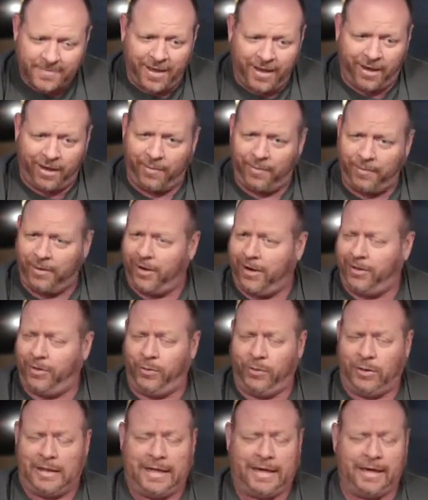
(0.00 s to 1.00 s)
I
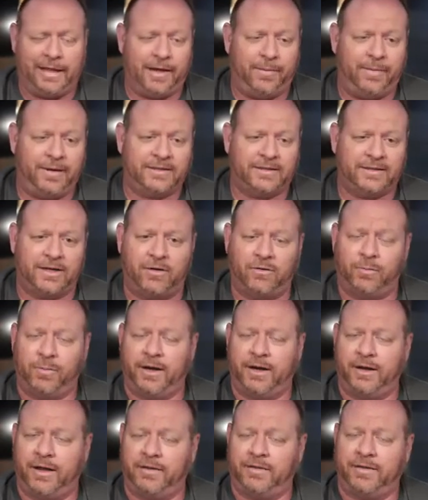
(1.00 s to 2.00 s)
do a lot of that myself,
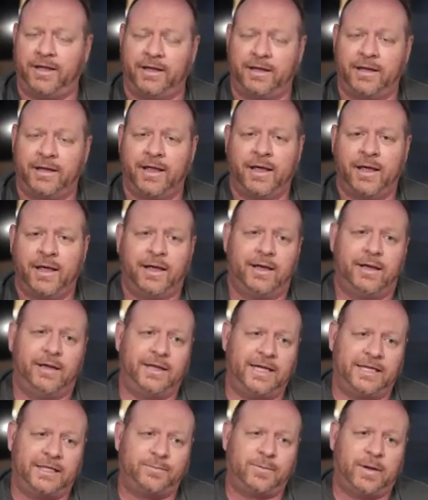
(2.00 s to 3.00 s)
but I think
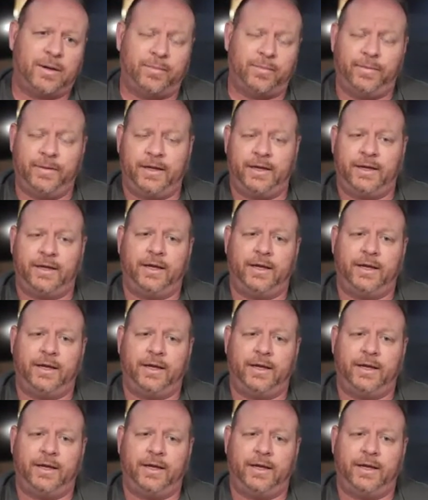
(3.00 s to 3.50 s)
that's probably